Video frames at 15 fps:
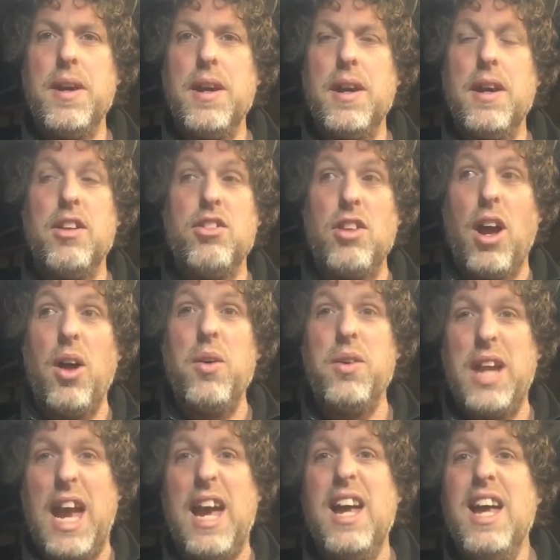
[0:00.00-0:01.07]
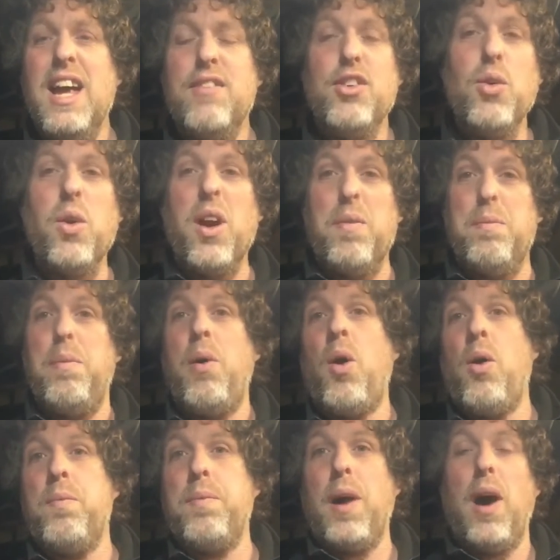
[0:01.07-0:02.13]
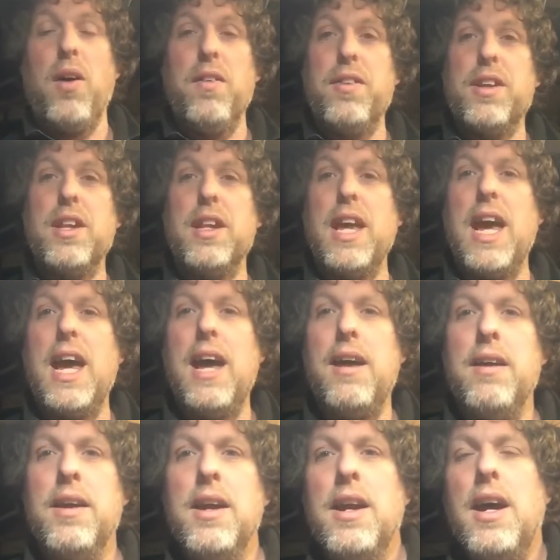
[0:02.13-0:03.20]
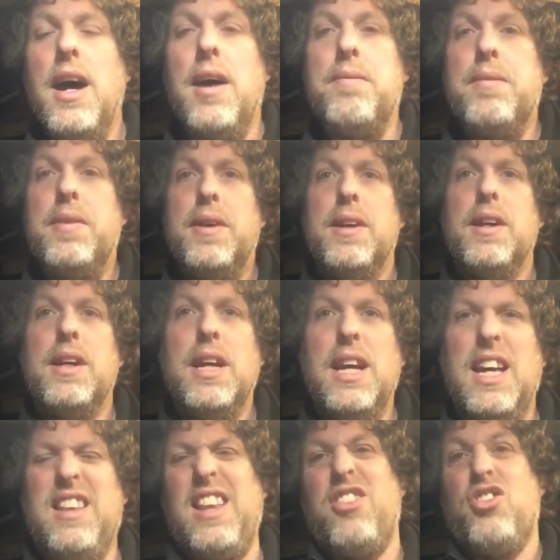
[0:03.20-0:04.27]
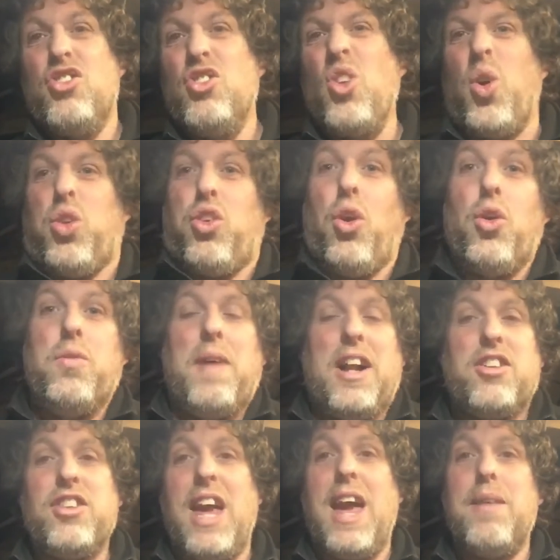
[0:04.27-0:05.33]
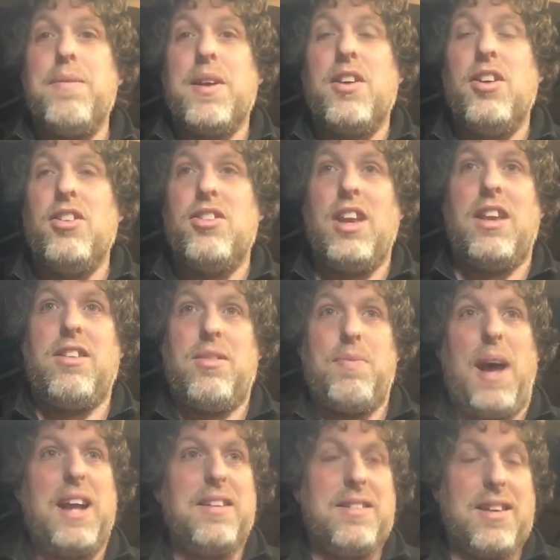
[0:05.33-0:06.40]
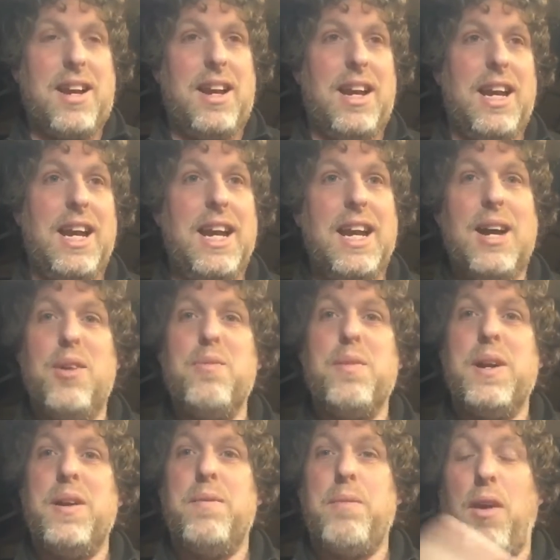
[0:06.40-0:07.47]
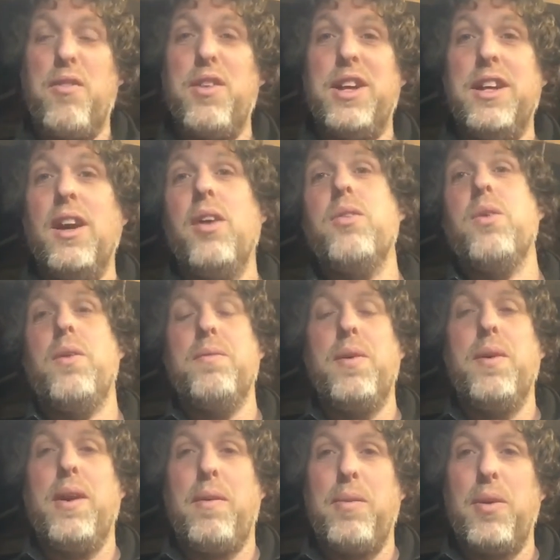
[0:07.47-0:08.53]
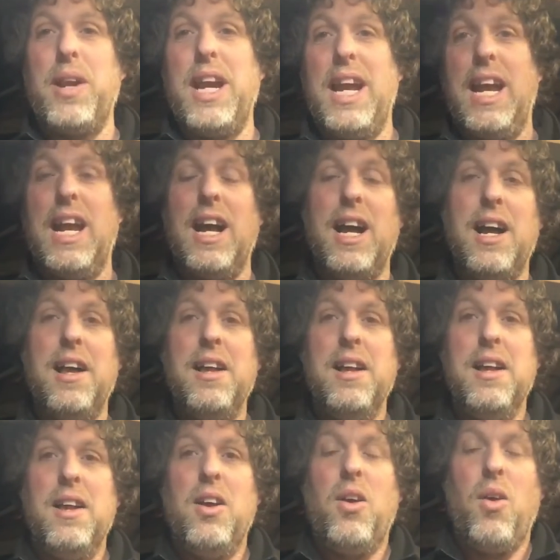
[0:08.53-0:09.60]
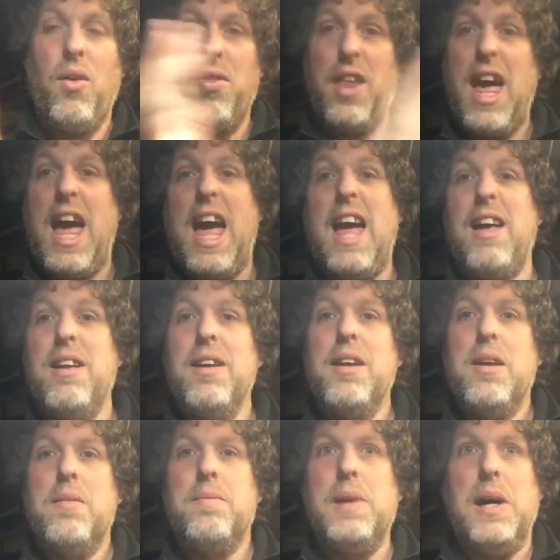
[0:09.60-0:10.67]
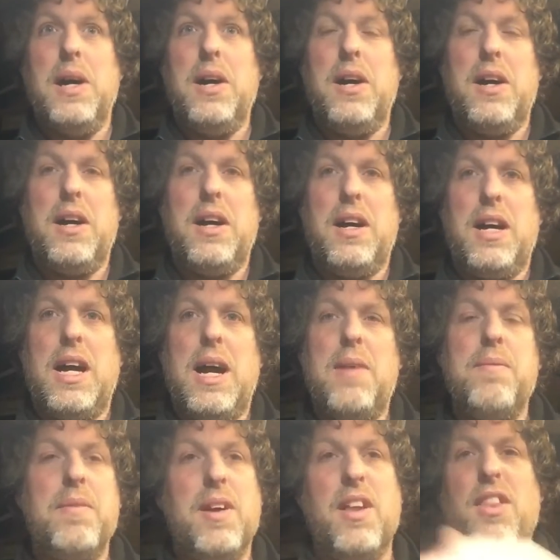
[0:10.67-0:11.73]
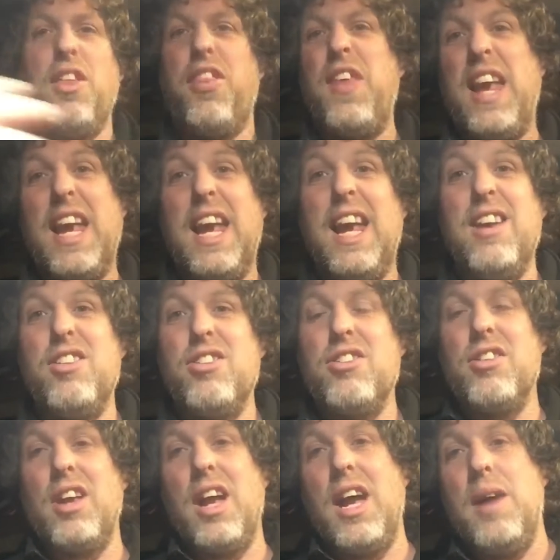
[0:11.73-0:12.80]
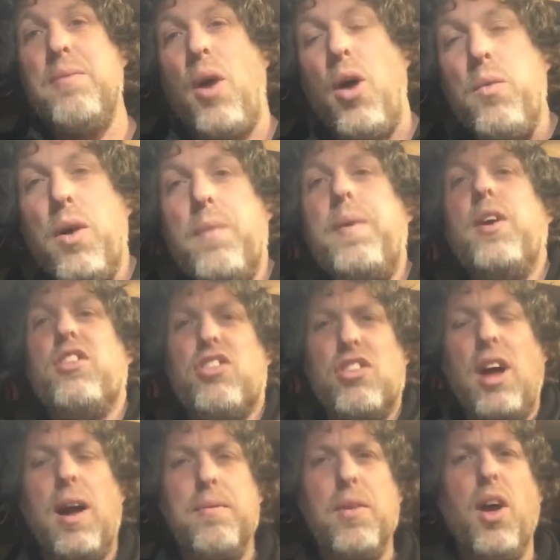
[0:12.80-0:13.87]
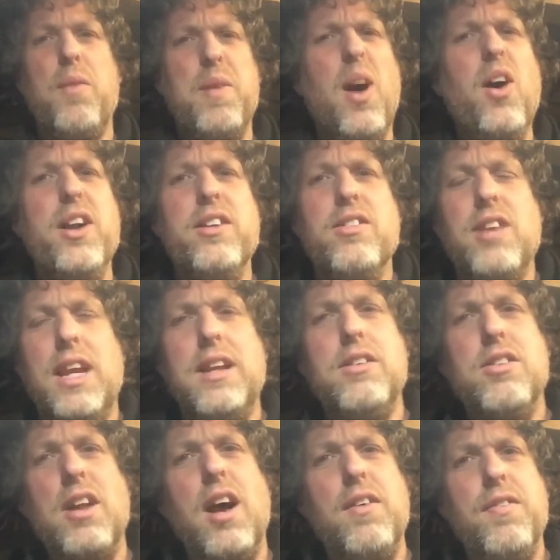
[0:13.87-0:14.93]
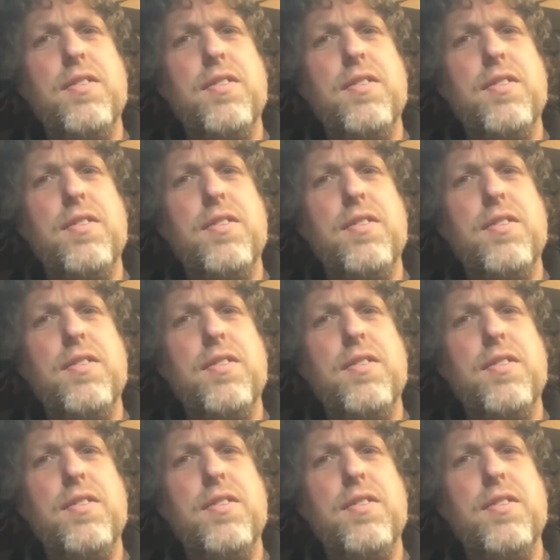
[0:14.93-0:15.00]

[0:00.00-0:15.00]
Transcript: So yeah, if you want to pop over to there, there's not too much there because it's basically my videos what I'm putting up on here, on there. But the thing is, I will put some like behind the scenes stuff